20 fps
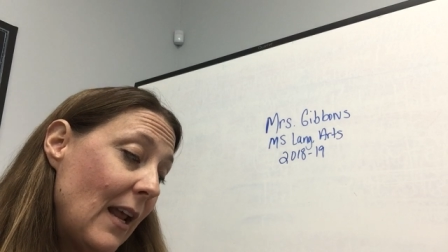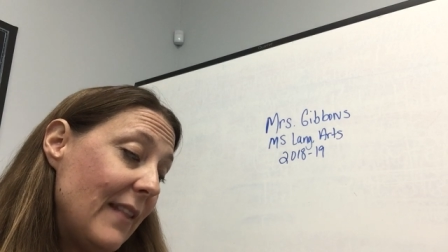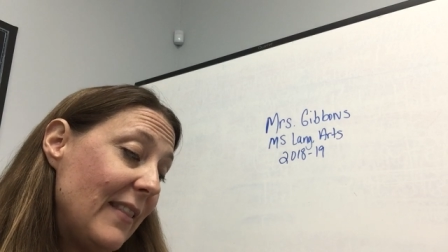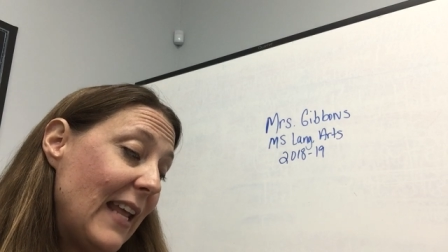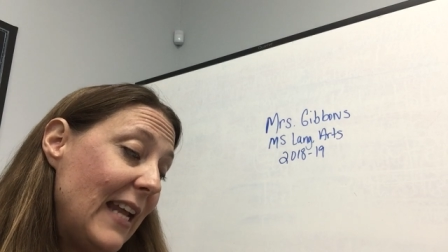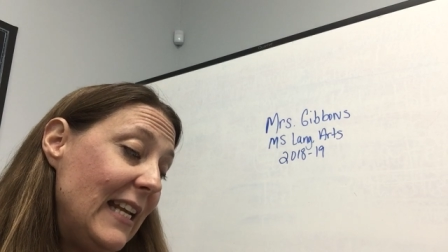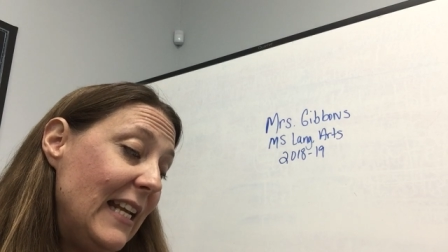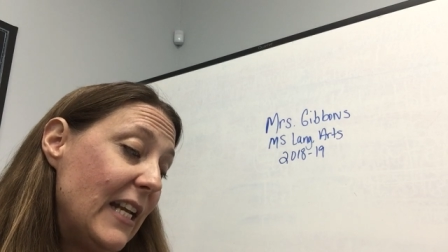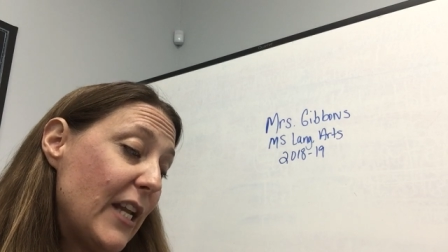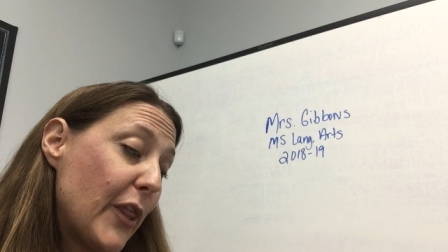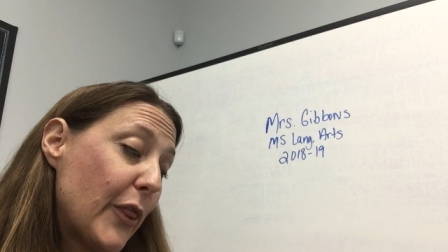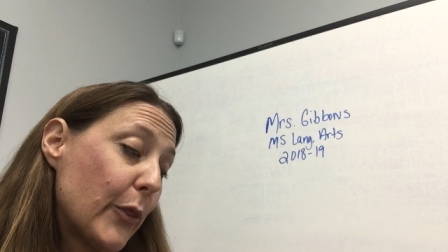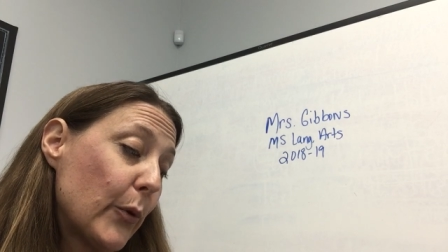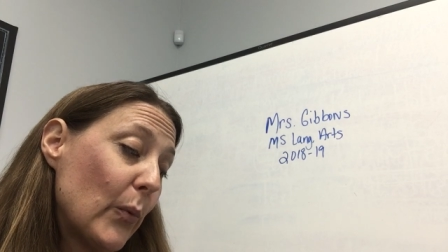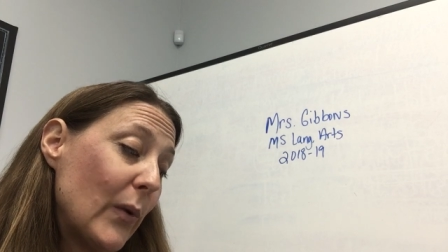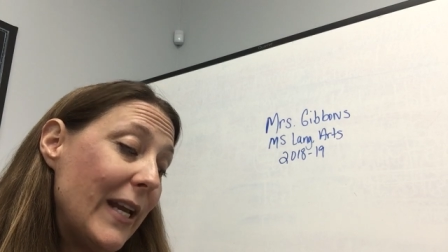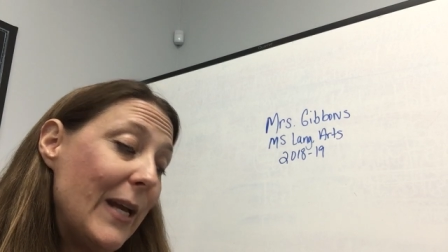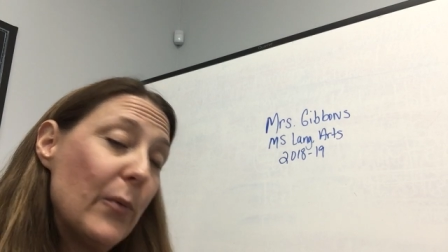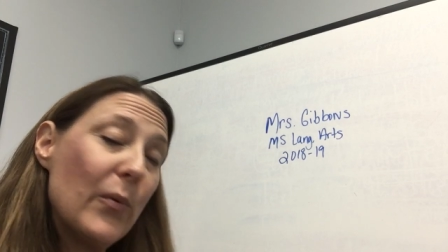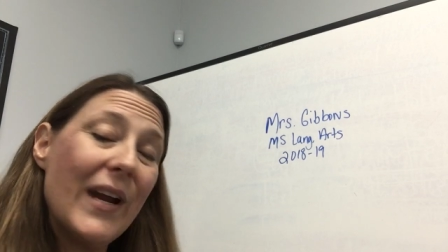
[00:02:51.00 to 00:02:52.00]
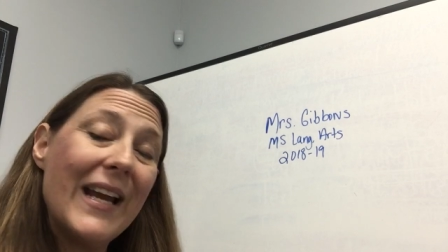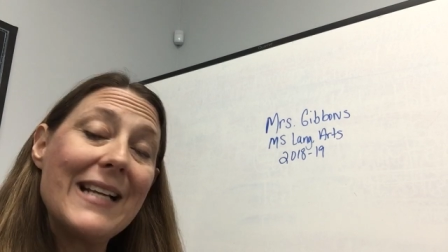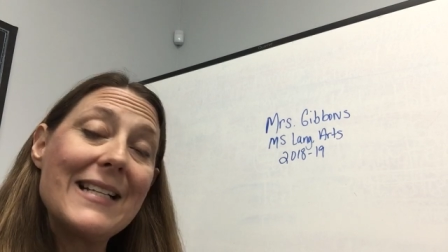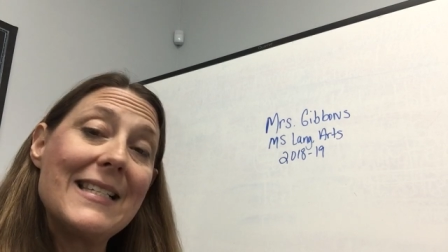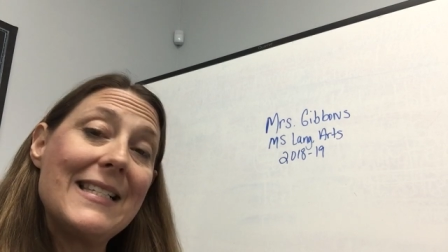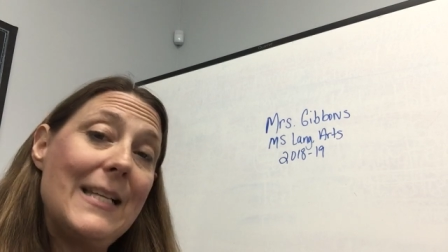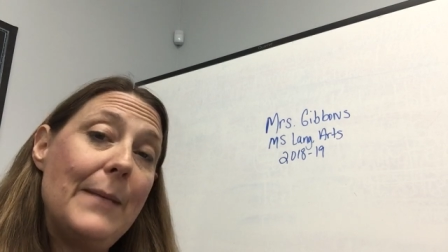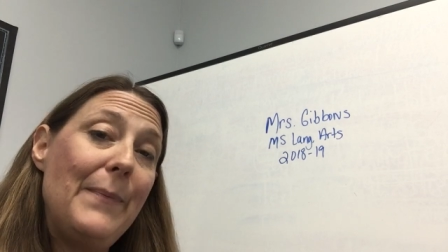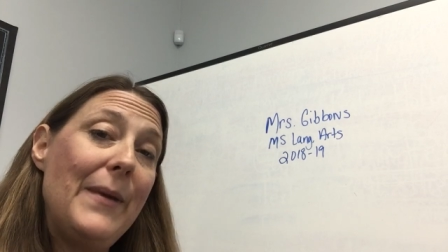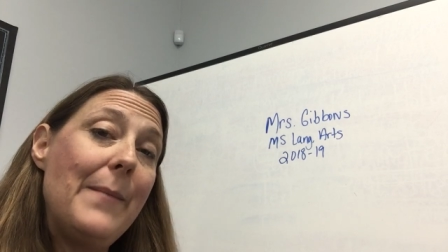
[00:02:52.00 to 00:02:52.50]
They need a 3-ring
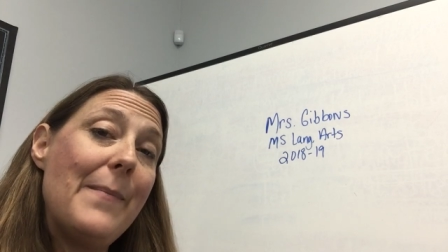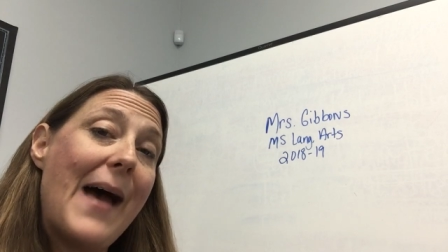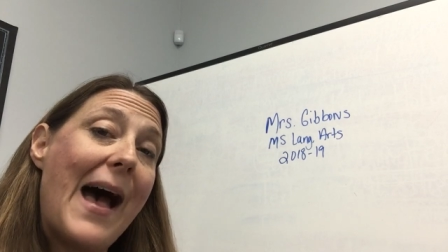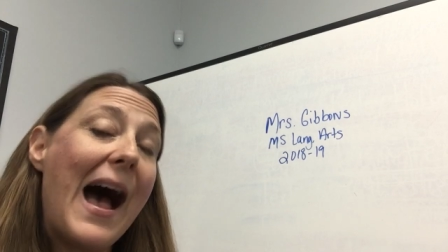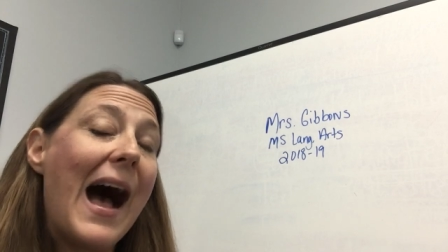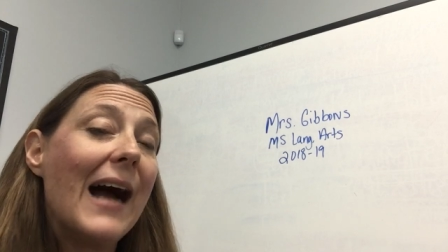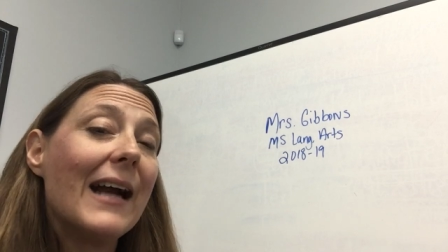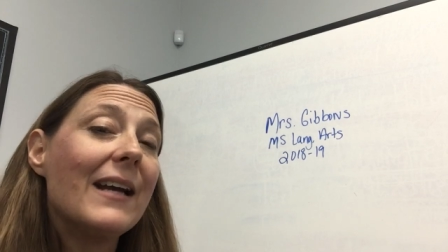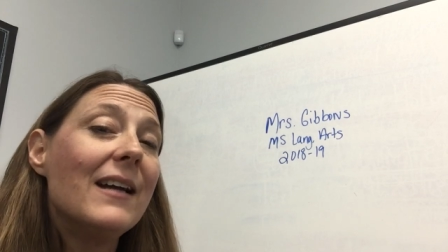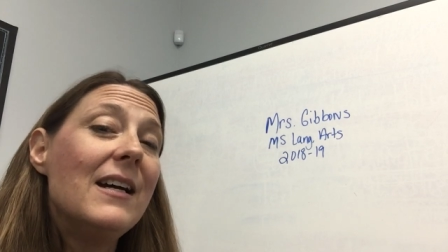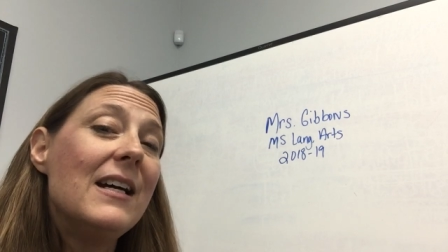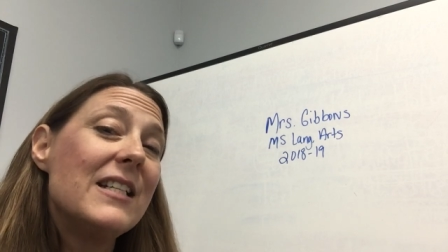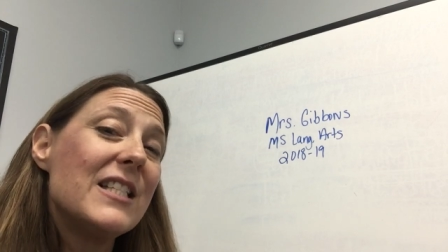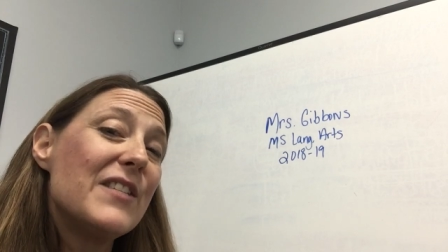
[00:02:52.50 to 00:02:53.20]
zippy bag.